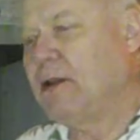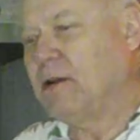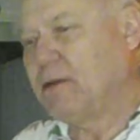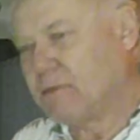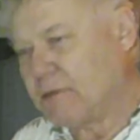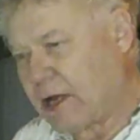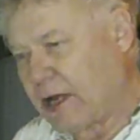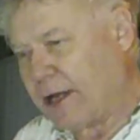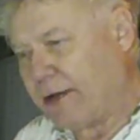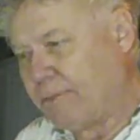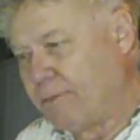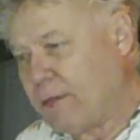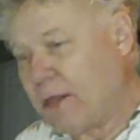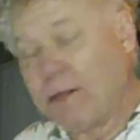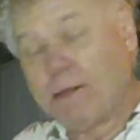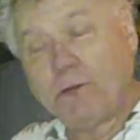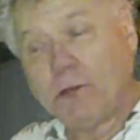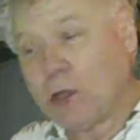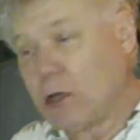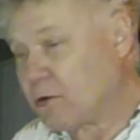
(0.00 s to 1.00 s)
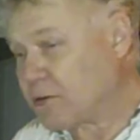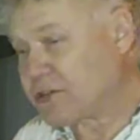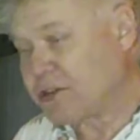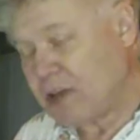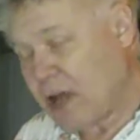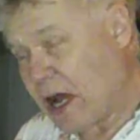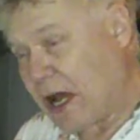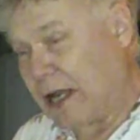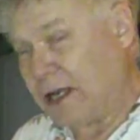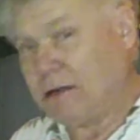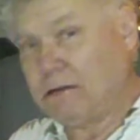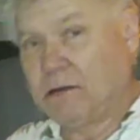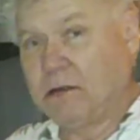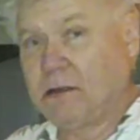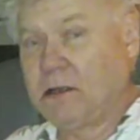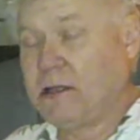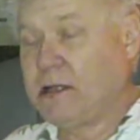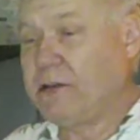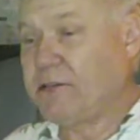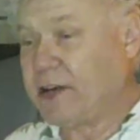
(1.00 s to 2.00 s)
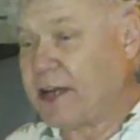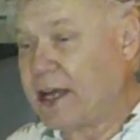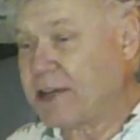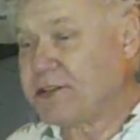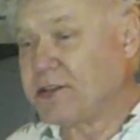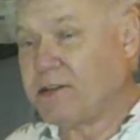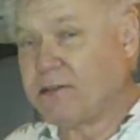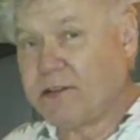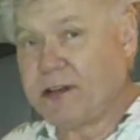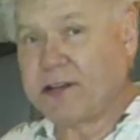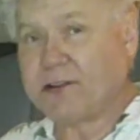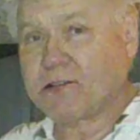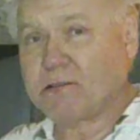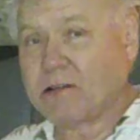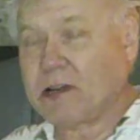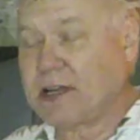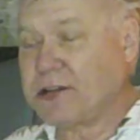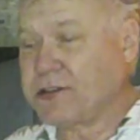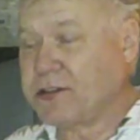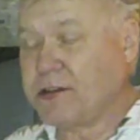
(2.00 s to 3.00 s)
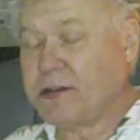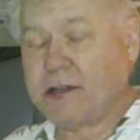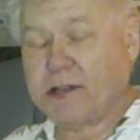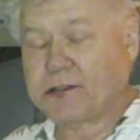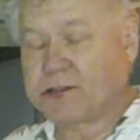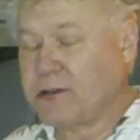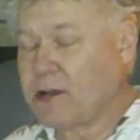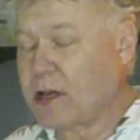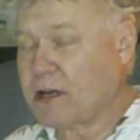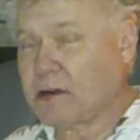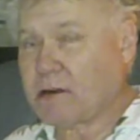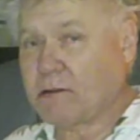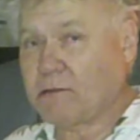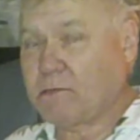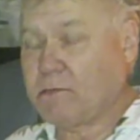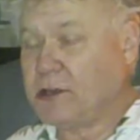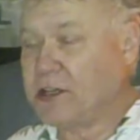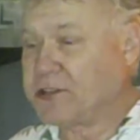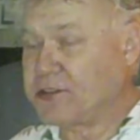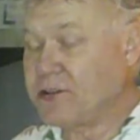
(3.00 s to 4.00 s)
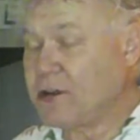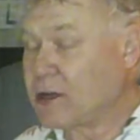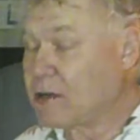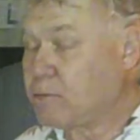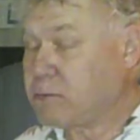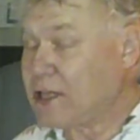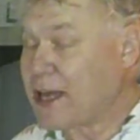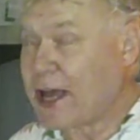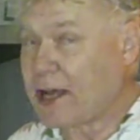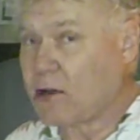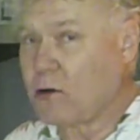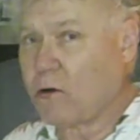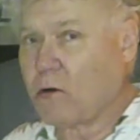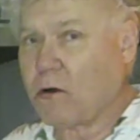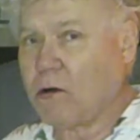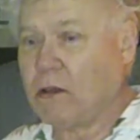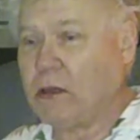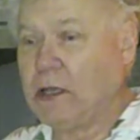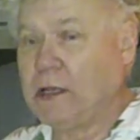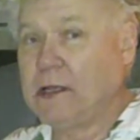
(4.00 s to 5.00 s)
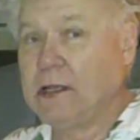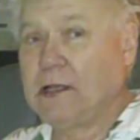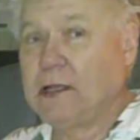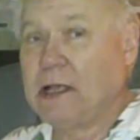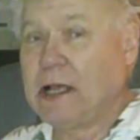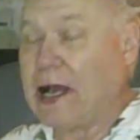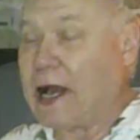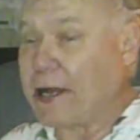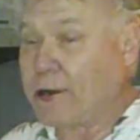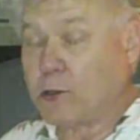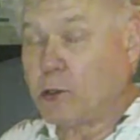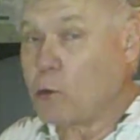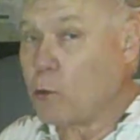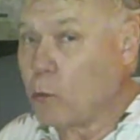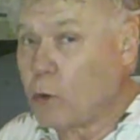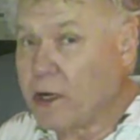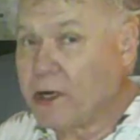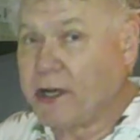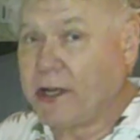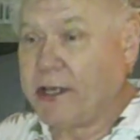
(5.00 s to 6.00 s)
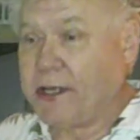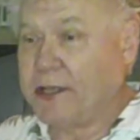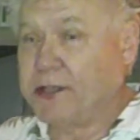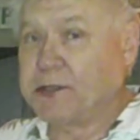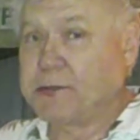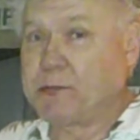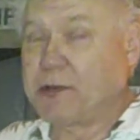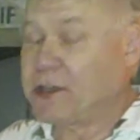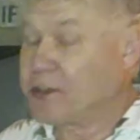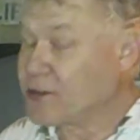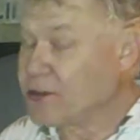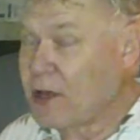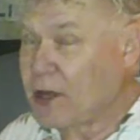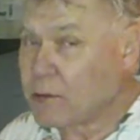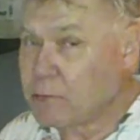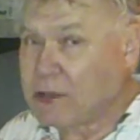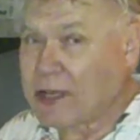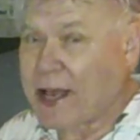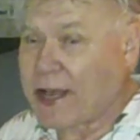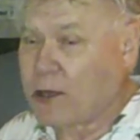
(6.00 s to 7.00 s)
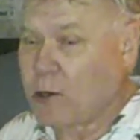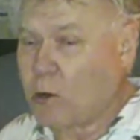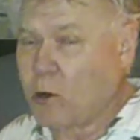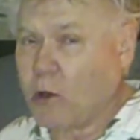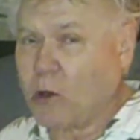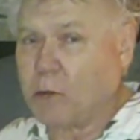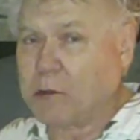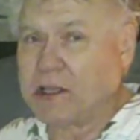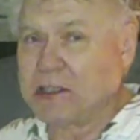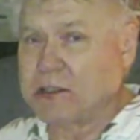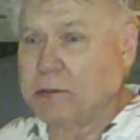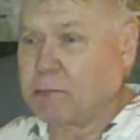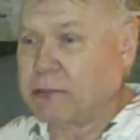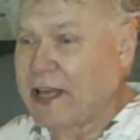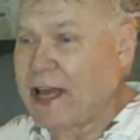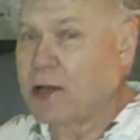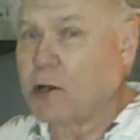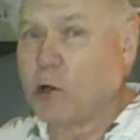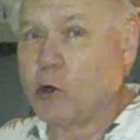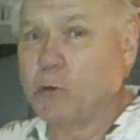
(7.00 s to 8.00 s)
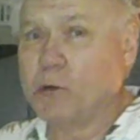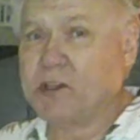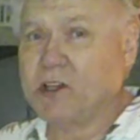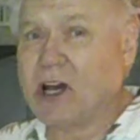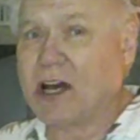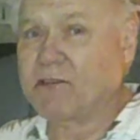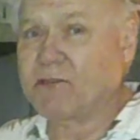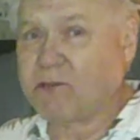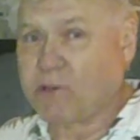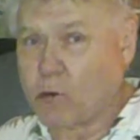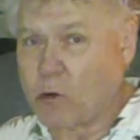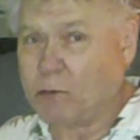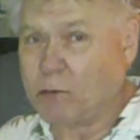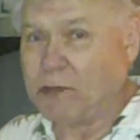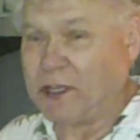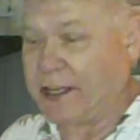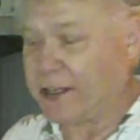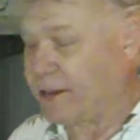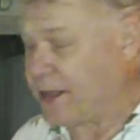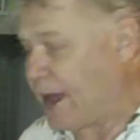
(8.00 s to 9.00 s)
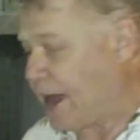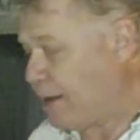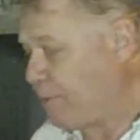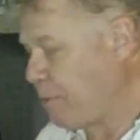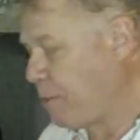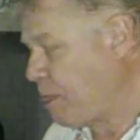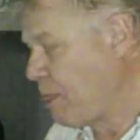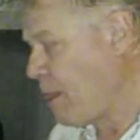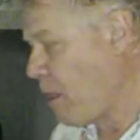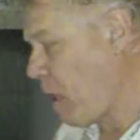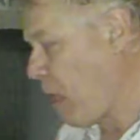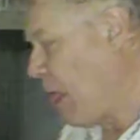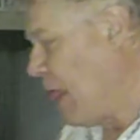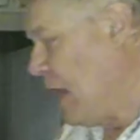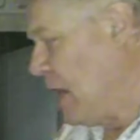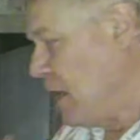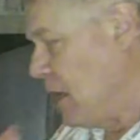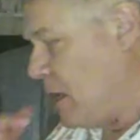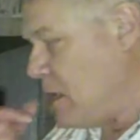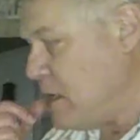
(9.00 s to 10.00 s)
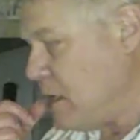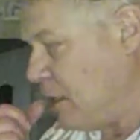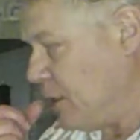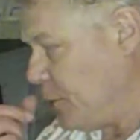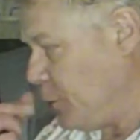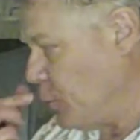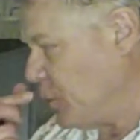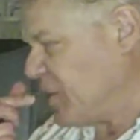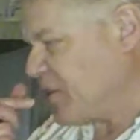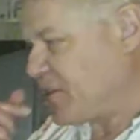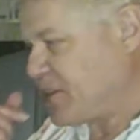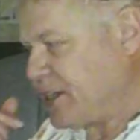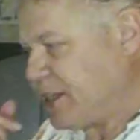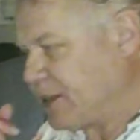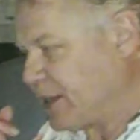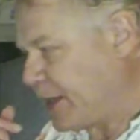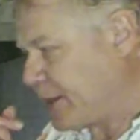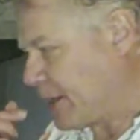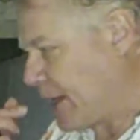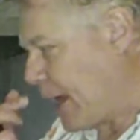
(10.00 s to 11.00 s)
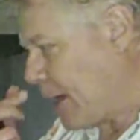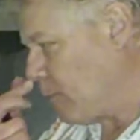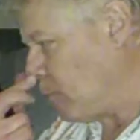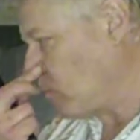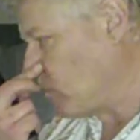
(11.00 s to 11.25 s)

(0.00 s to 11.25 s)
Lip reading: Right. No, it's not. If it has an event horizon, it's not a black hole. I don't know what it is, but it's not a black hole, because a black hole would not form like that. You wouldn't see it like that.